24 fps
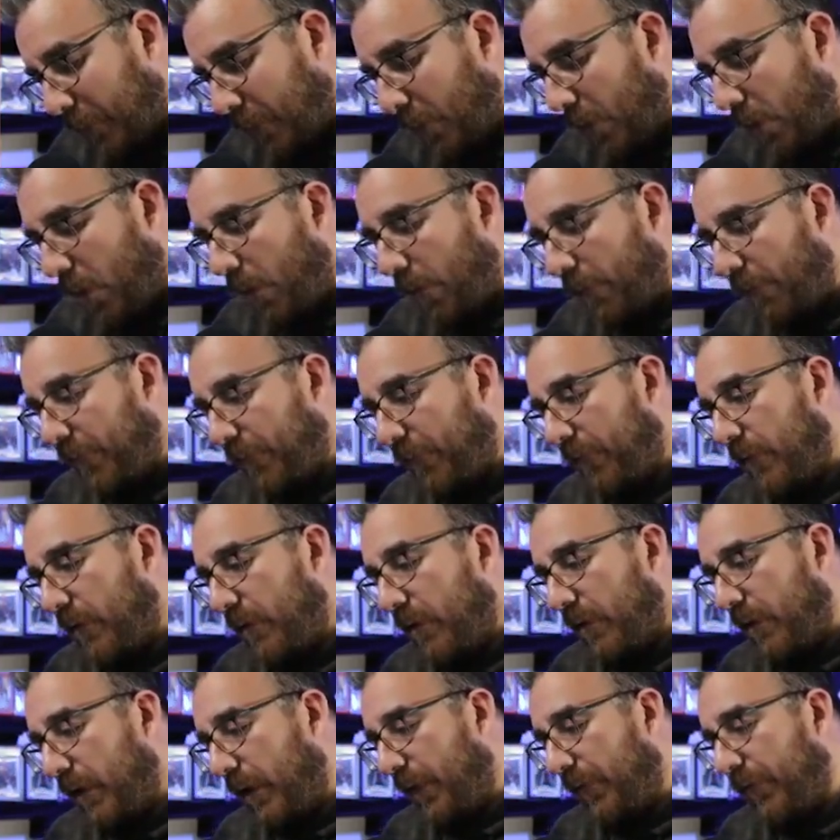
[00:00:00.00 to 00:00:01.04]
Off,
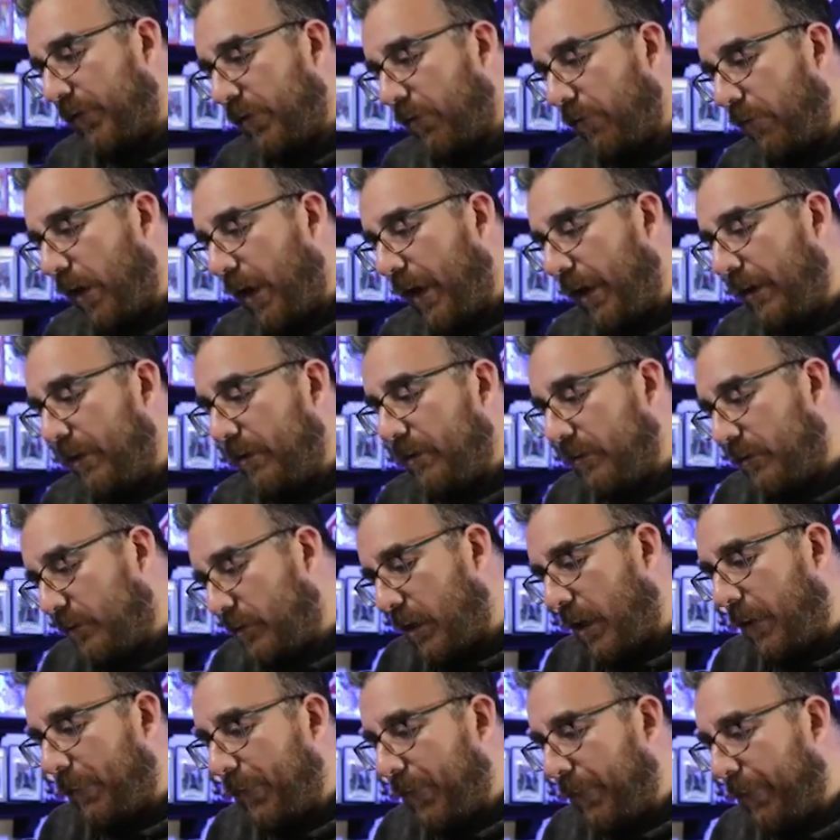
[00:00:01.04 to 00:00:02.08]
left to right,
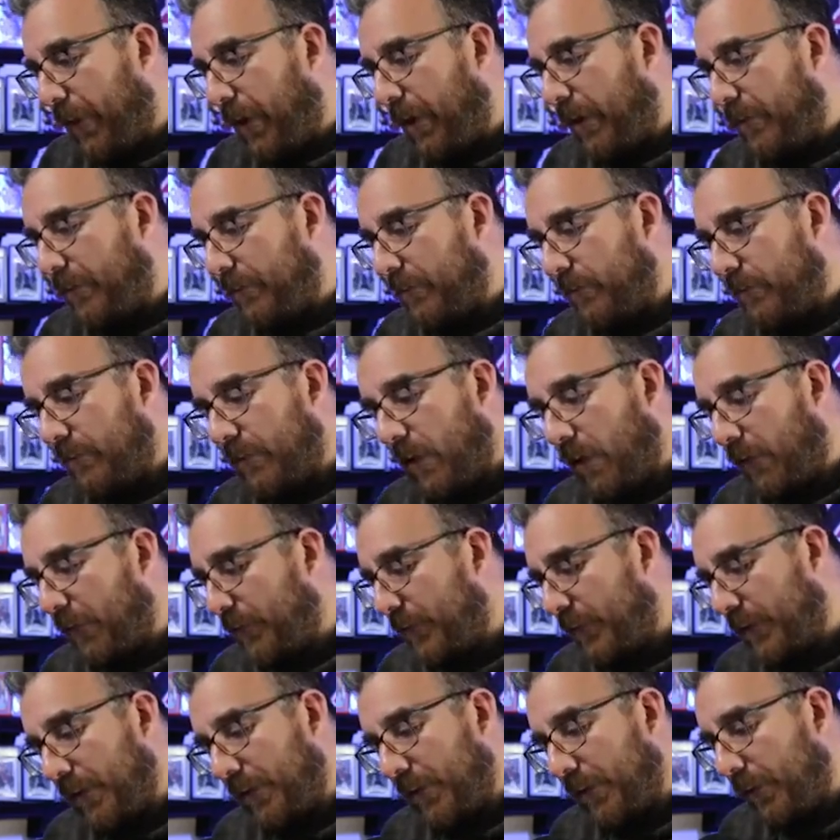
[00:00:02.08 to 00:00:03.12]
top to bottom,
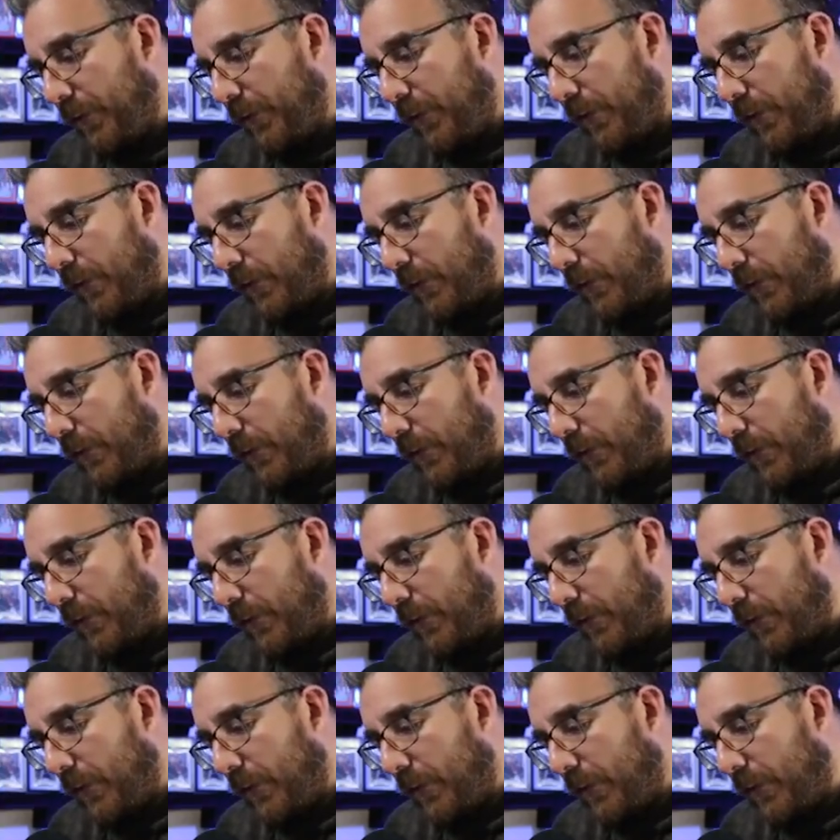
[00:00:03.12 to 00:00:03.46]
off-centered.